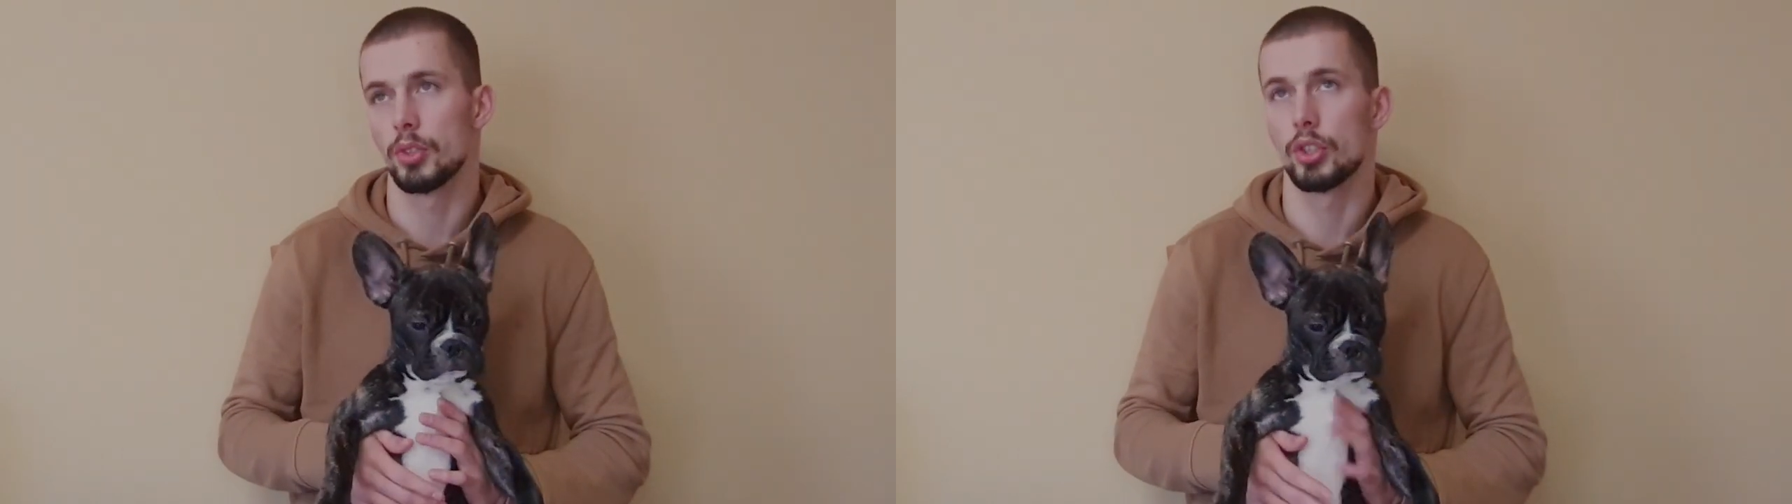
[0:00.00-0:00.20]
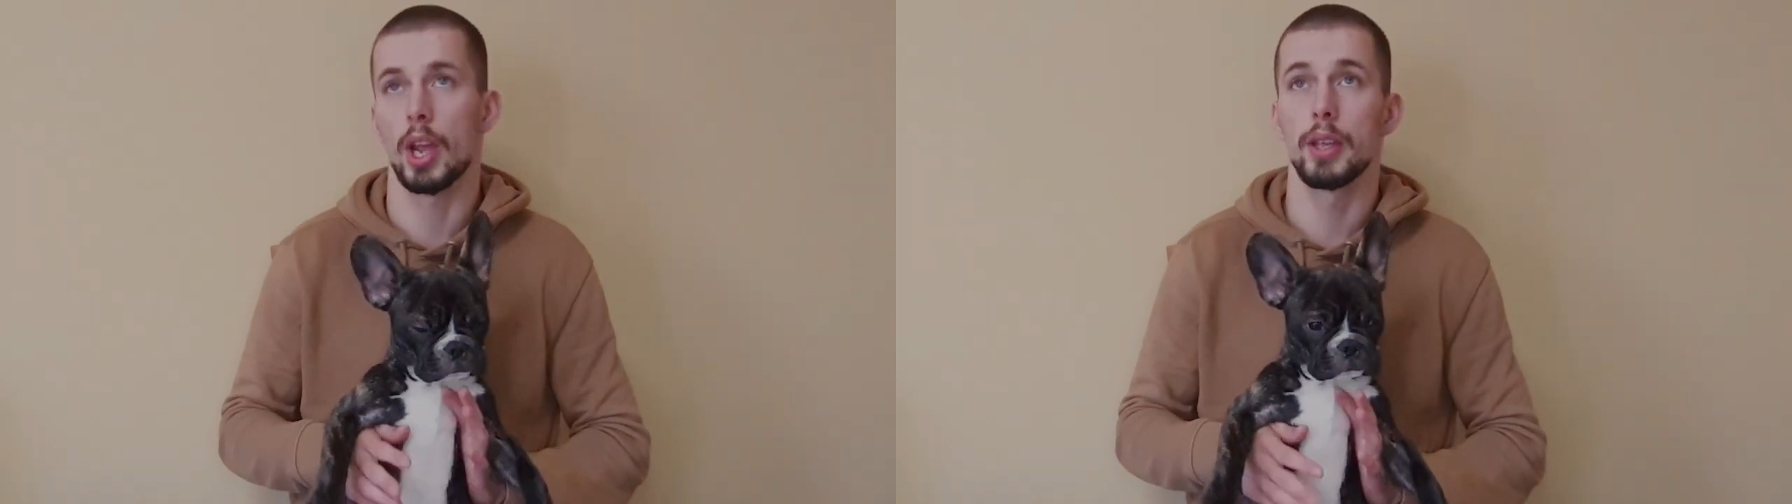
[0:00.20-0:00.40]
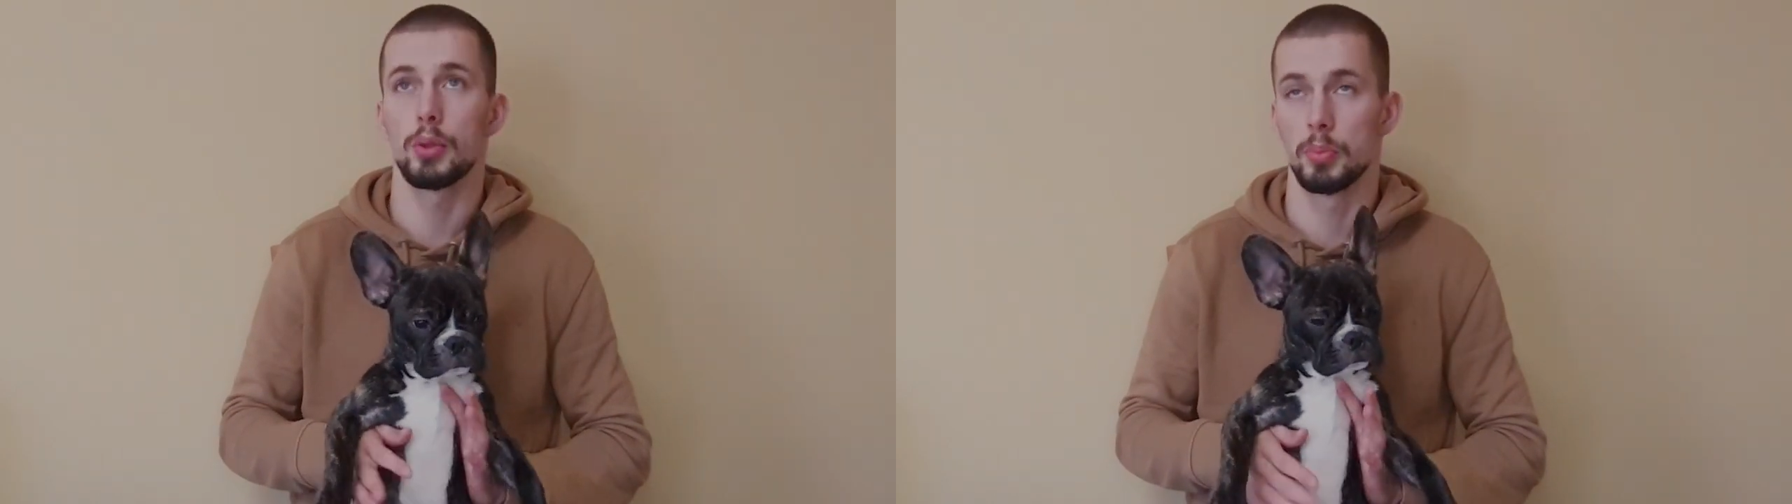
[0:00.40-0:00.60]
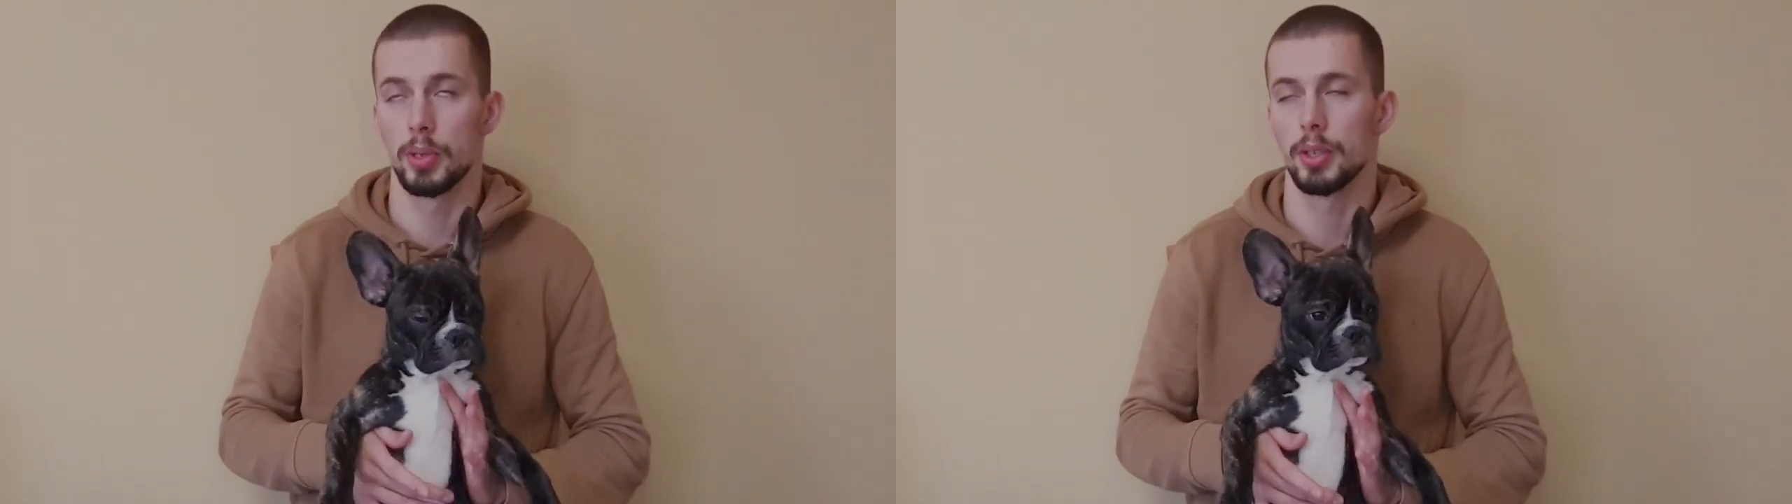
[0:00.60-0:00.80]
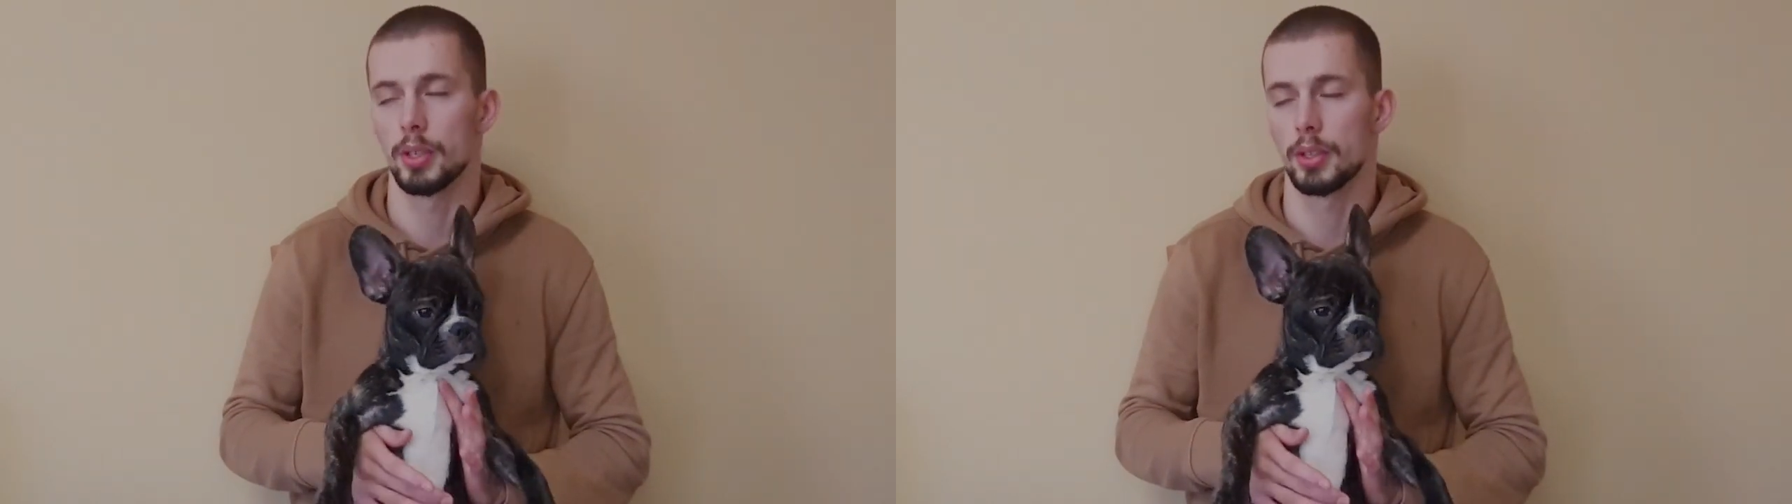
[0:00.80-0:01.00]
trying to be
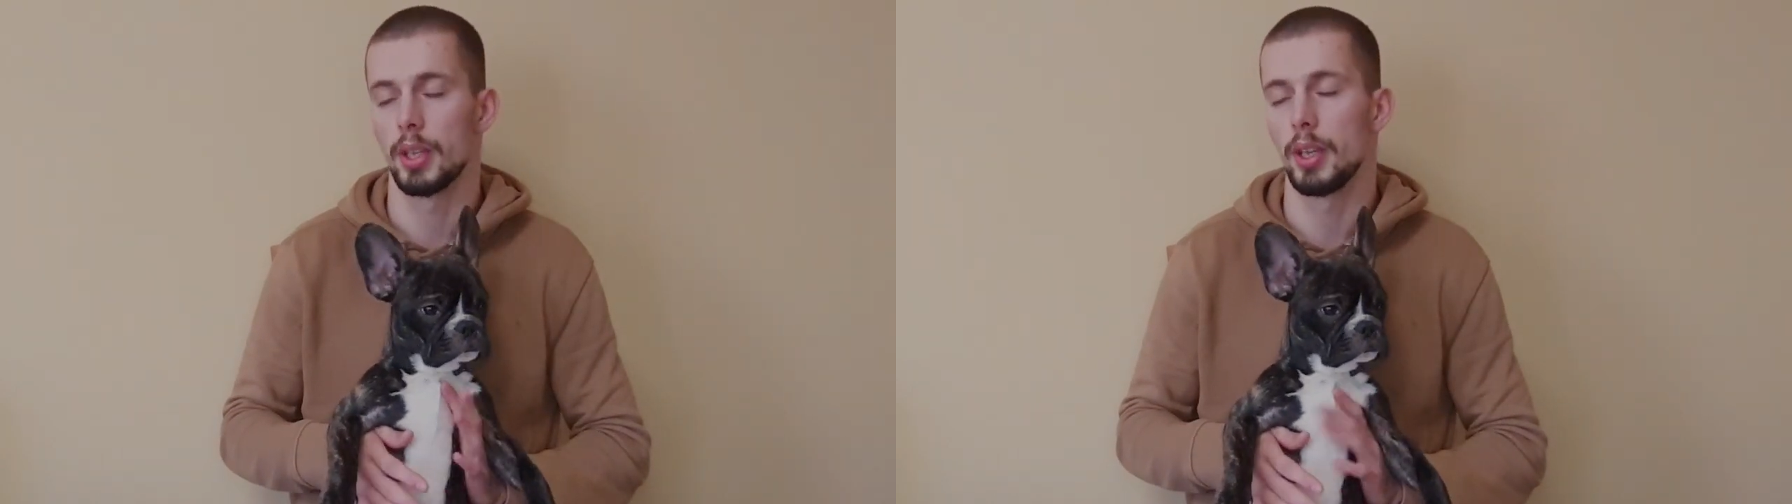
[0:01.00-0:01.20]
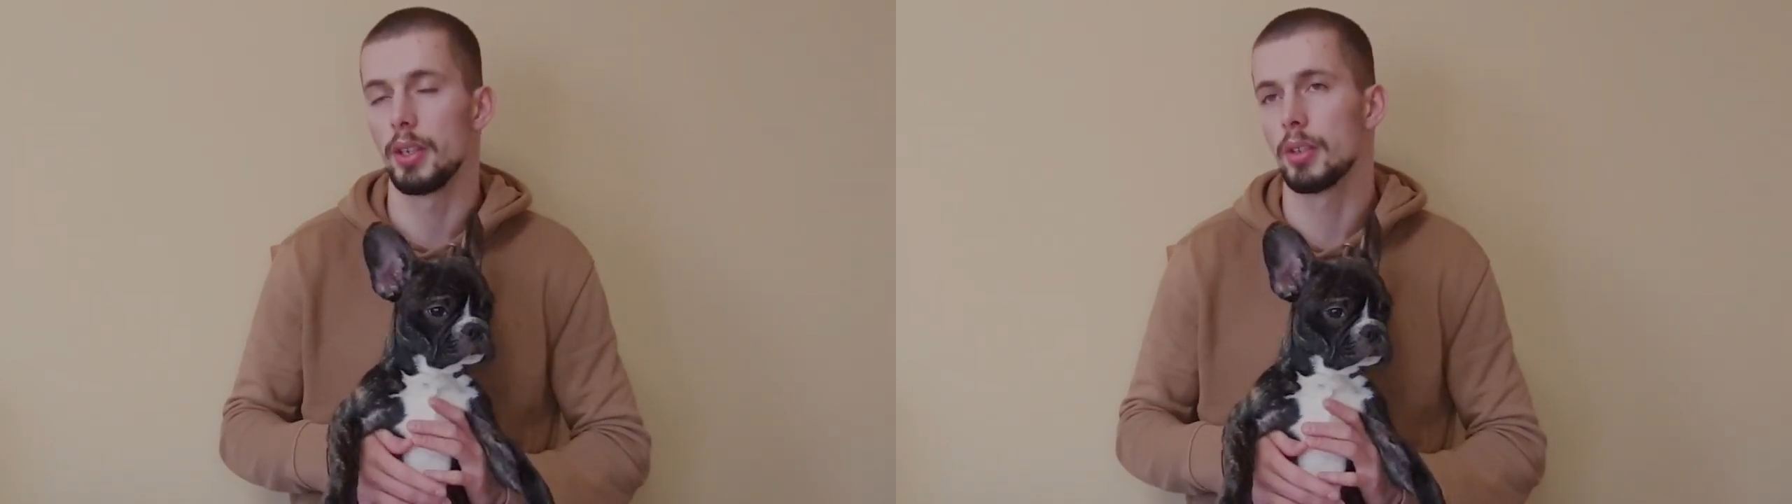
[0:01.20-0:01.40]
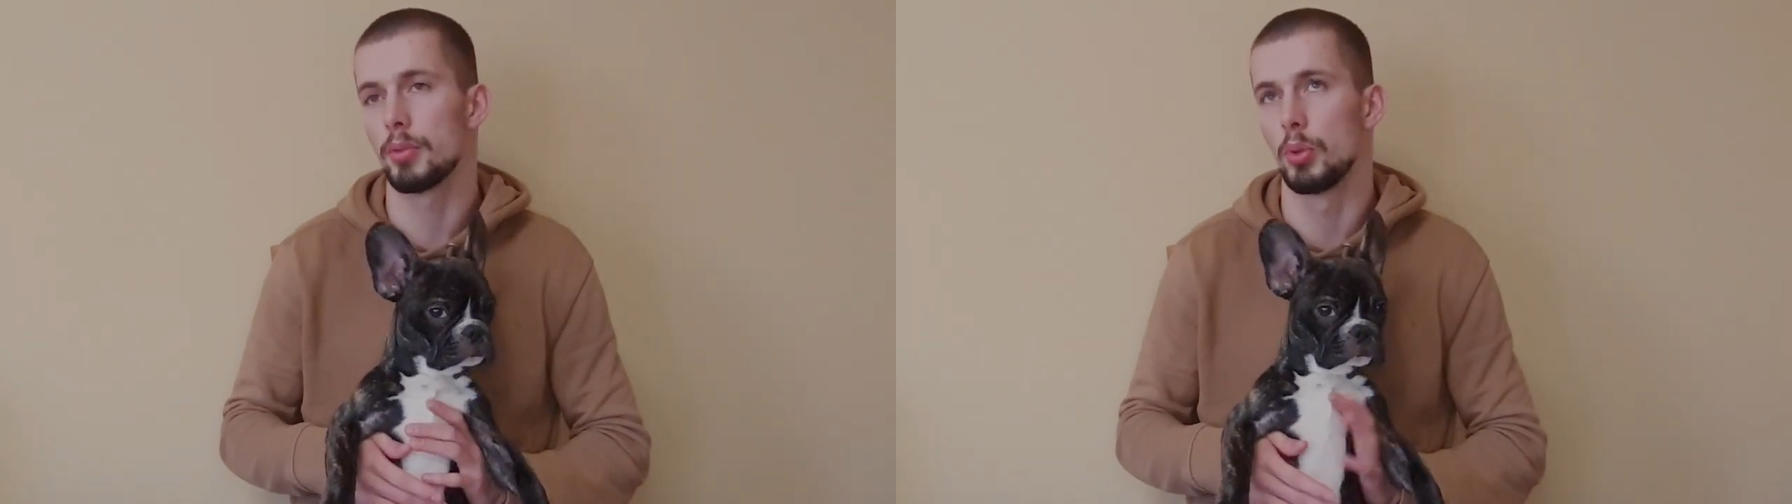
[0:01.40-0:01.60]
entertaining.